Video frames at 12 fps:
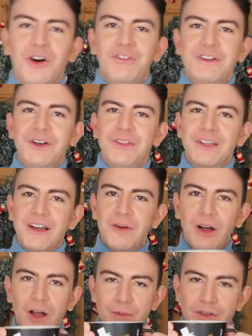a coffee on the
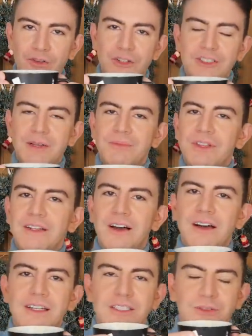go. I hope you've got something
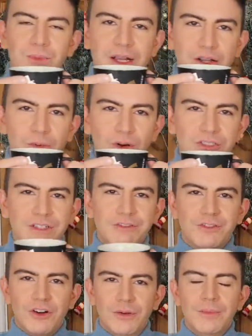nice where you're watching
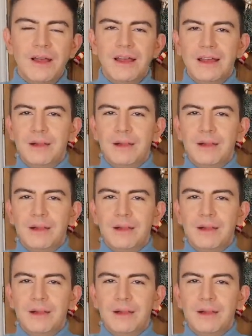from.